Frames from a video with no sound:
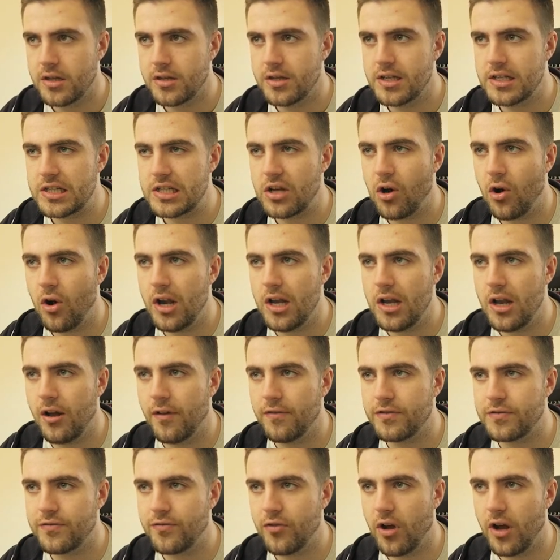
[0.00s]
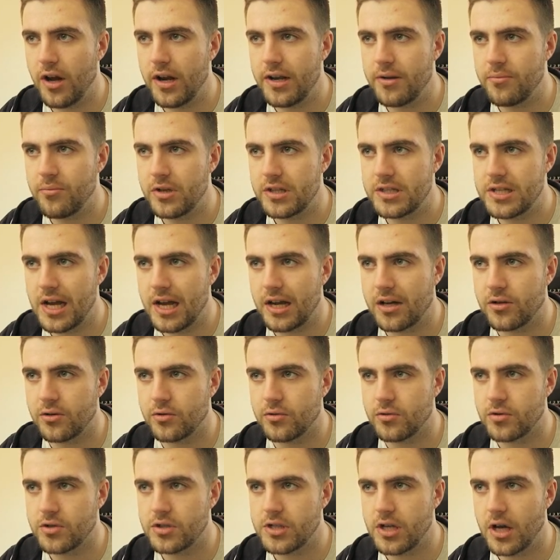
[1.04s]
This guy loves flying in with
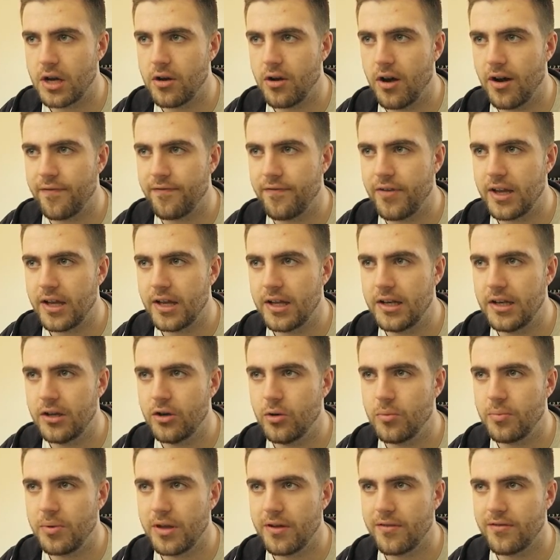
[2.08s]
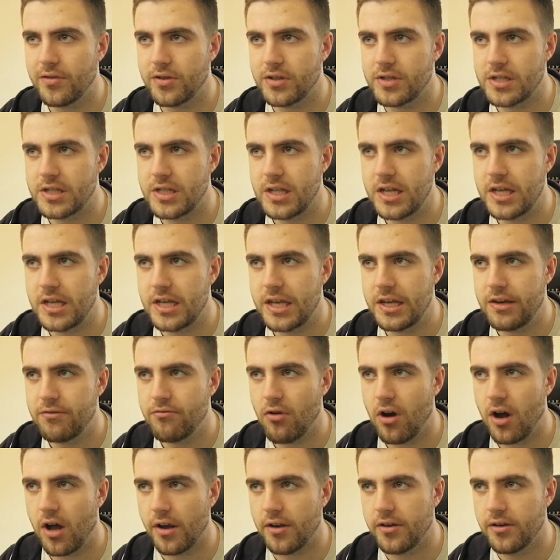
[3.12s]
tackles, so I think a little bit of a sneaky
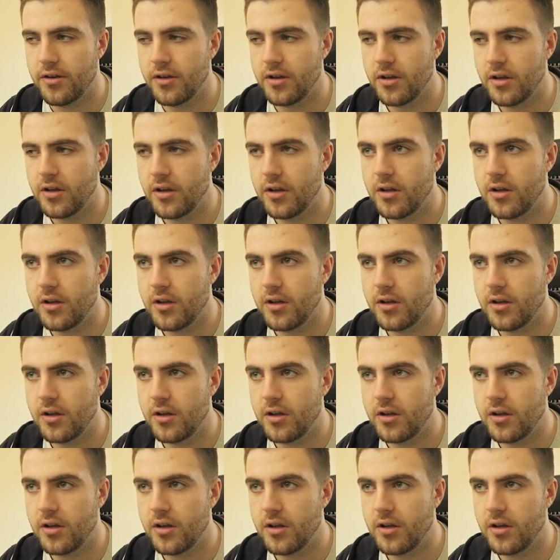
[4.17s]
run.